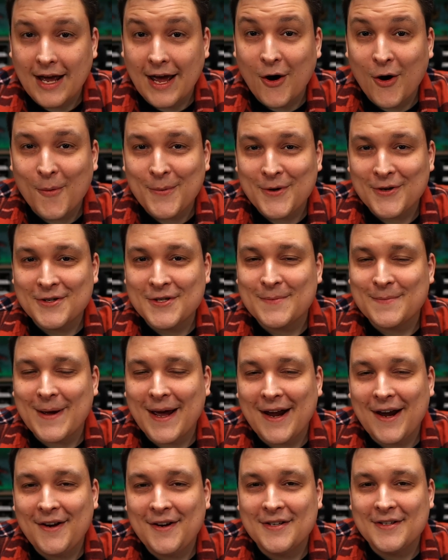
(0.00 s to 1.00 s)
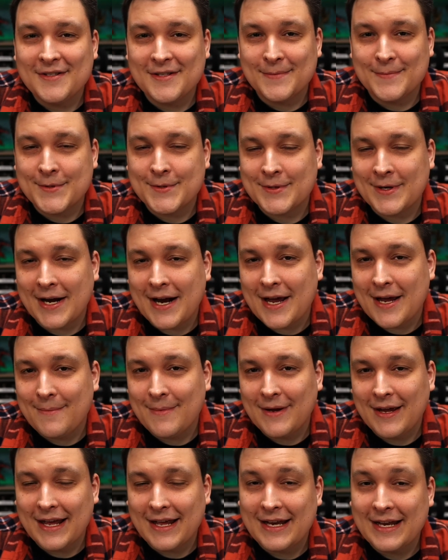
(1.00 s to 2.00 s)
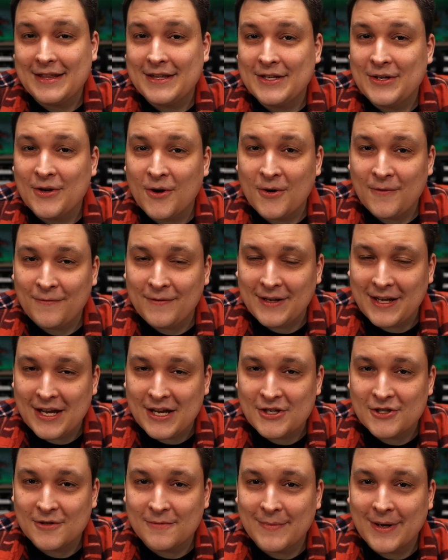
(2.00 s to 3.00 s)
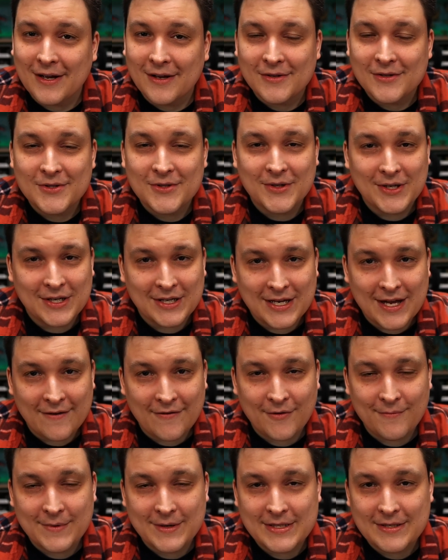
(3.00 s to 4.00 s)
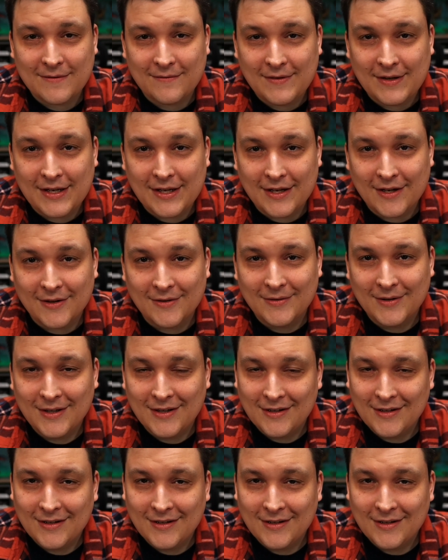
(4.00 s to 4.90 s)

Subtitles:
I hope you're inspired to subscribe and hit the notification bell so you never miss a video.